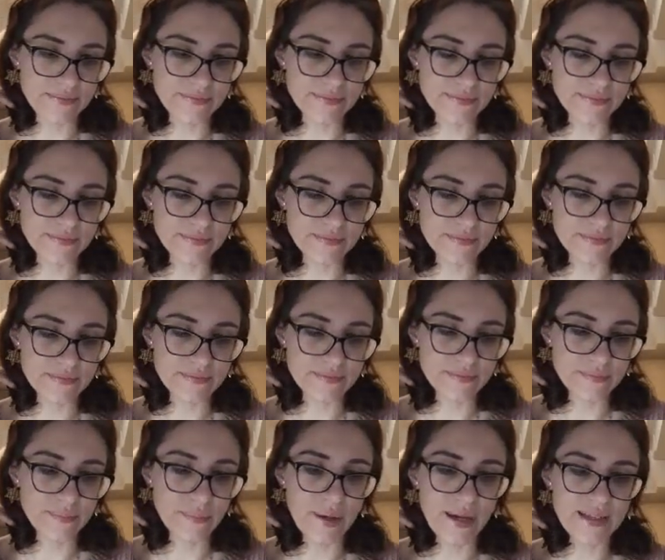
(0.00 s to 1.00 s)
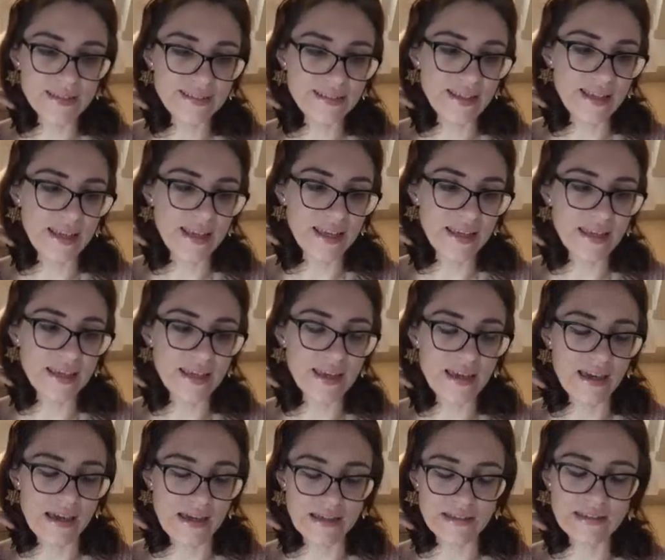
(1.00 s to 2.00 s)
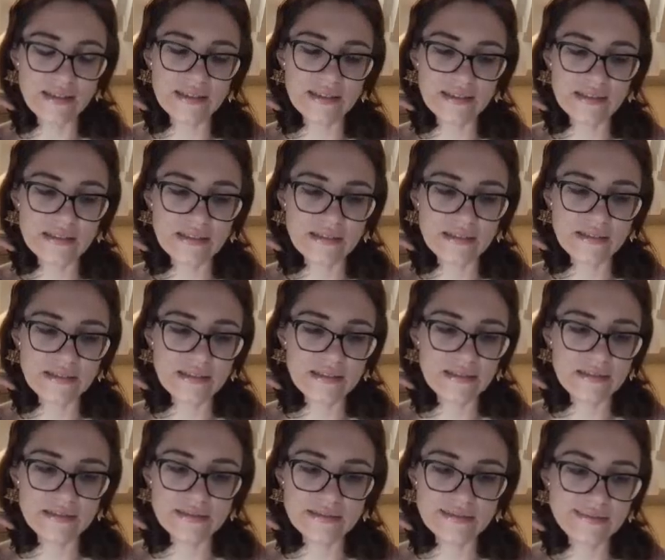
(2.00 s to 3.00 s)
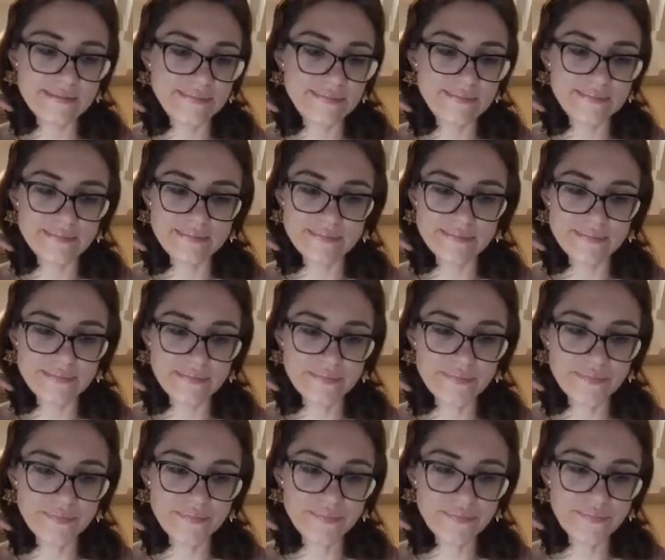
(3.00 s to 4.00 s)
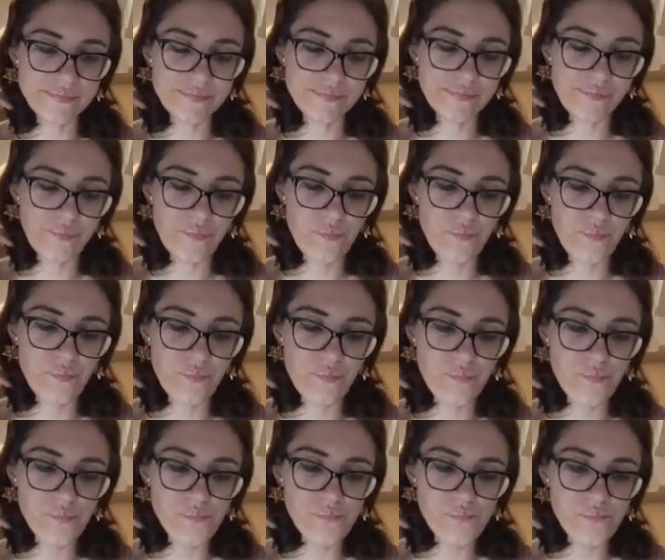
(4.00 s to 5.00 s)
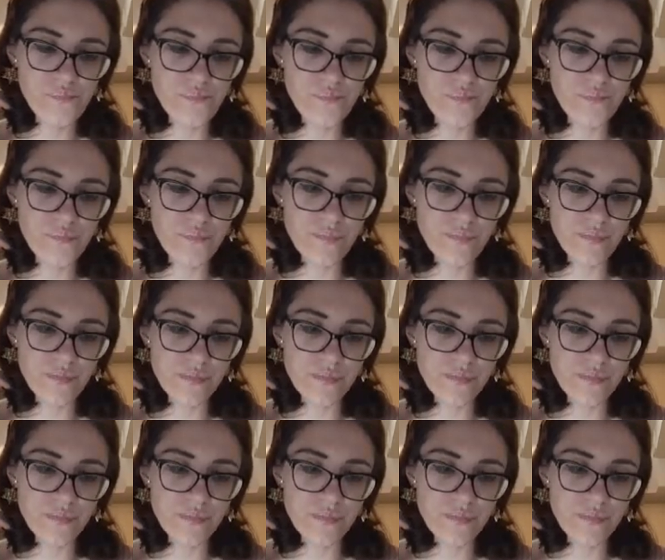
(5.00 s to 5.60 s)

Nothing is said.